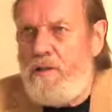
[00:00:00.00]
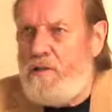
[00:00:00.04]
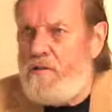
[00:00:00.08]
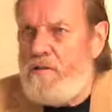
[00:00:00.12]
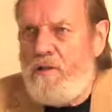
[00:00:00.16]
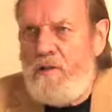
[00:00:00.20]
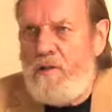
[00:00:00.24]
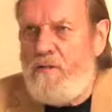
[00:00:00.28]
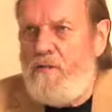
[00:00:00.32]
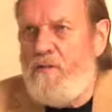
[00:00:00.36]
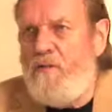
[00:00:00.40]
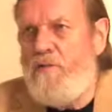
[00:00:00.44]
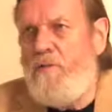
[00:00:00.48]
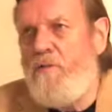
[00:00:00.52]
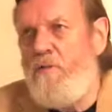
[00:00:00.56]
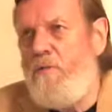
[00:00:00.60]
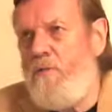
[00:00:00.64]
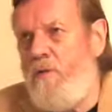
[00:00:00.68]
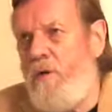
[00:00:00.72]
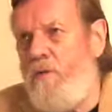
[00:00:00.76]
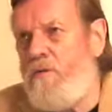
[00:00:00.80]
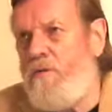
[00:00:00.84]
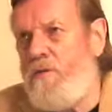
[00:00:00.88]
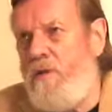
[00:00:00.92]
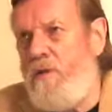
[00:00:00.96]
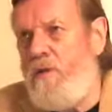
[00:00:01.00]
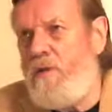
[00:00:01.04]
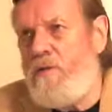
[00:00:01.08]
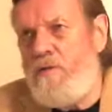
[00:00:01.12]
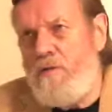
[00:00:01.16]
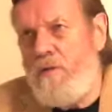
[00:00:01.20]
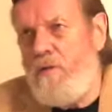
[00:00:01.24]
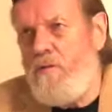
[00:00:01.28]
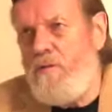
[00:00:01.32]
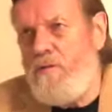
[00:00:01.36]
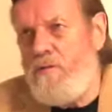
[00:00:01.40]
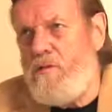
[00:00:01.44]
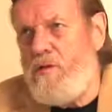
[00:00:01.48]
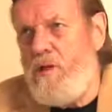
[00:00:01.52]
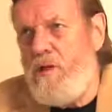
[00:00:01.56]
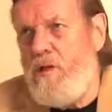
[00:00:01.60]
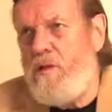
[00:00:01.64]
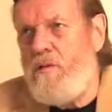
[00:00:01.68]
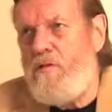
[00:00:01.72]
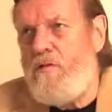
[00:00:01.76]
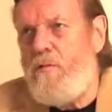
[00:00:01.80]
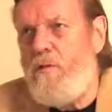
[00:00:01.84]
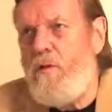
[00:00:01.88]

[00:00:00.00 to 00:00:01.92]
It's not true. Most things don't change.